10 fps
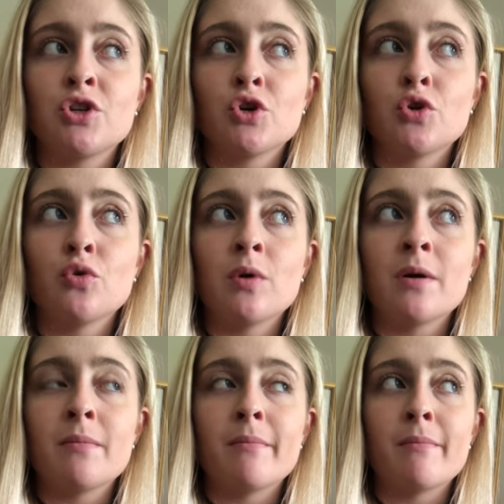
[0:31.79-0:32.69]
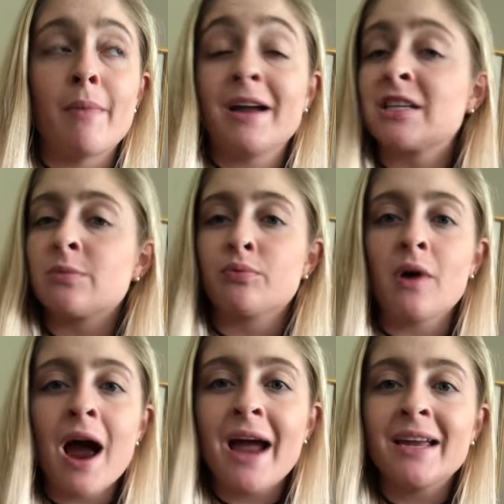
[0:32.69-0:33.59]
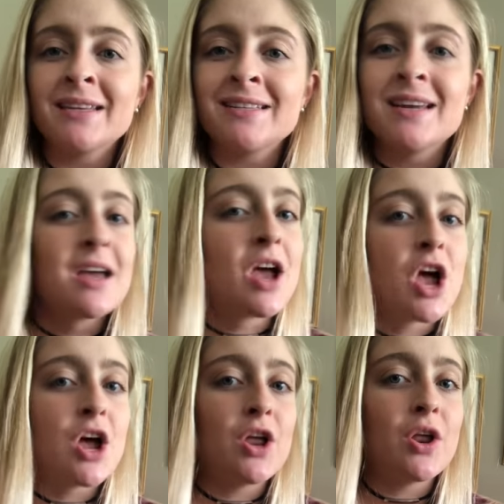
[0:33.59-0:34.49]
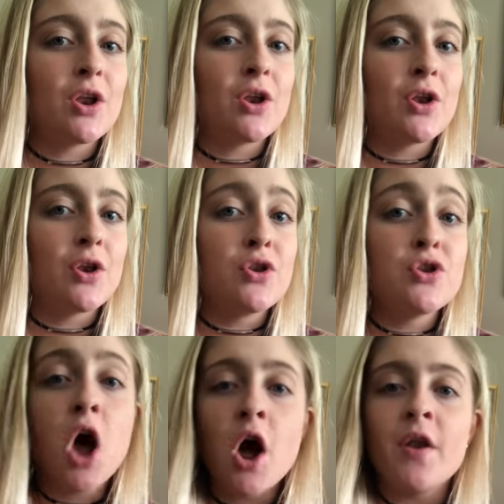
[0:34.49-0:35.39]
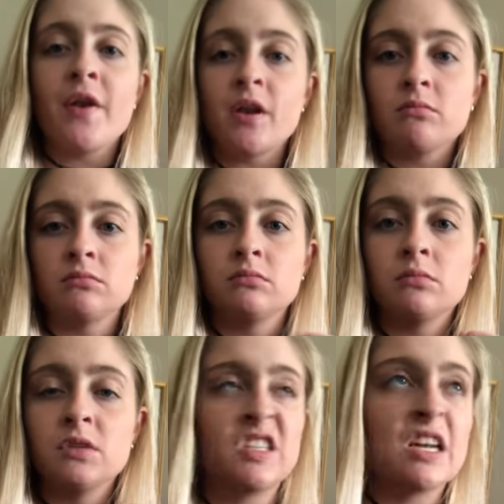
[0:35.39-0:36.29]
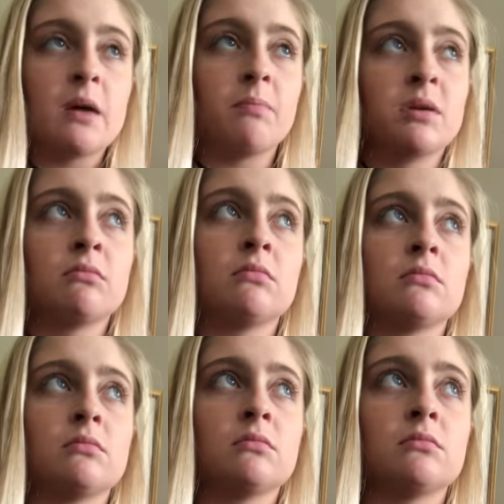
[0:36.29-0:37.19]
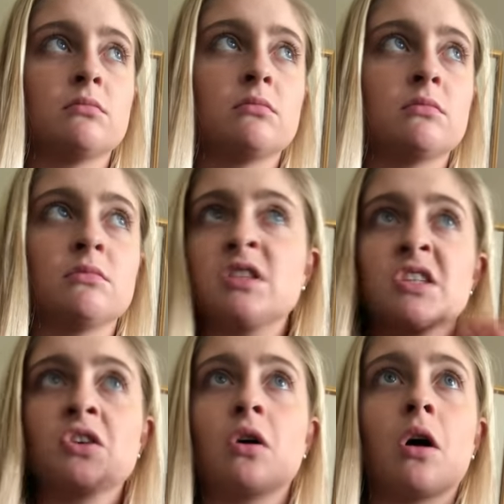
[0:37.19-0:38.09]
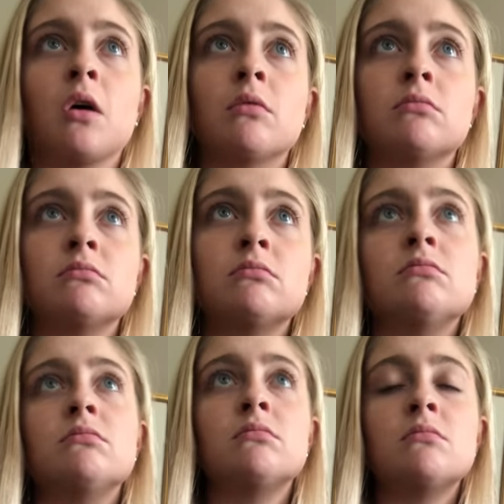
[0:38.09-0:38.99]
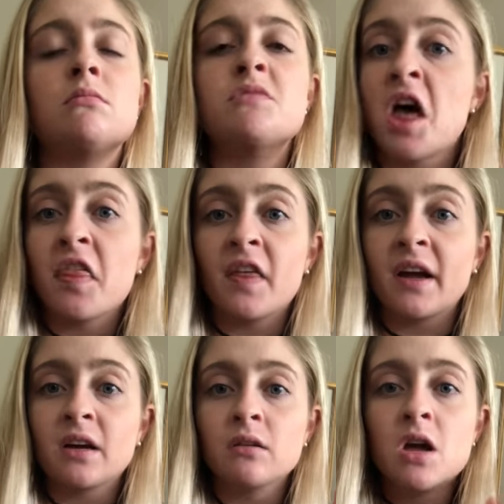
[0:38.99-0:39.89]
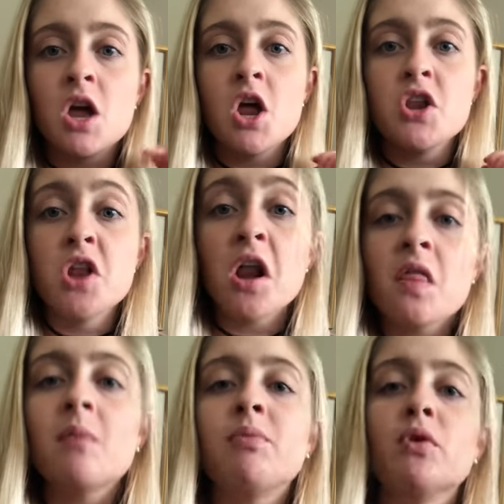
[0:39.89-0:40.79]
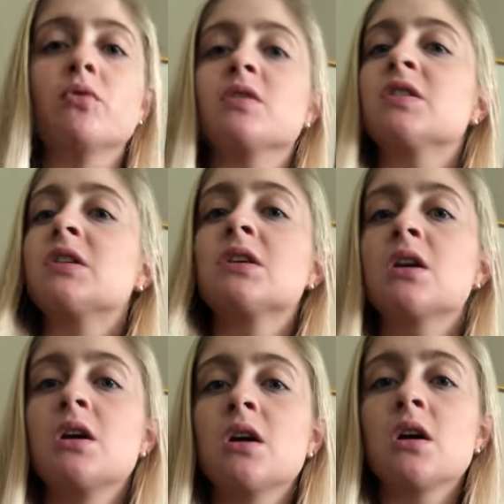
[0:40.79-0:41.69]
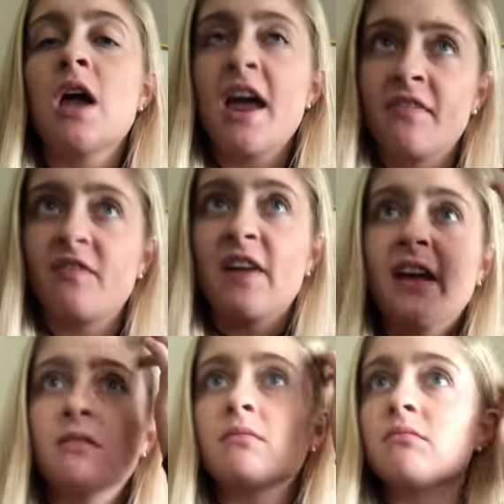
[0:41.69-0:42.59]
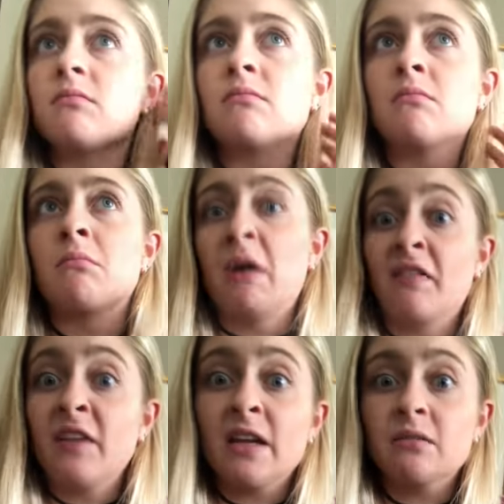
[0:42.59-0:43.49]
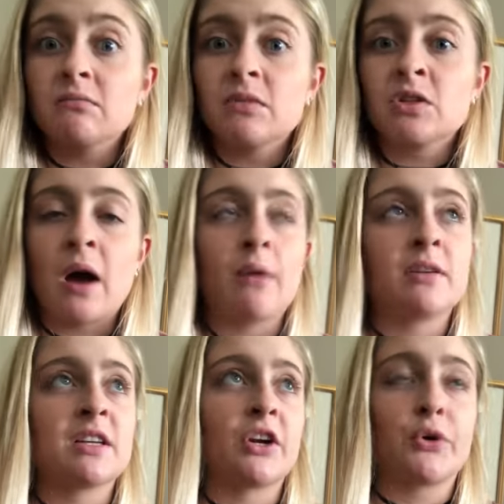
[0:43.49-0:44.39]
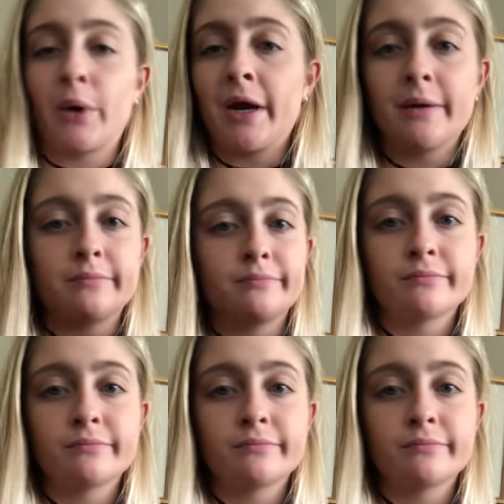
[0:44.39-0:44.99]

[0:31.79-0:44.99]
to my surprise, none, zip, zero, nothing. None of the boots had fit my feet. So I was like, great,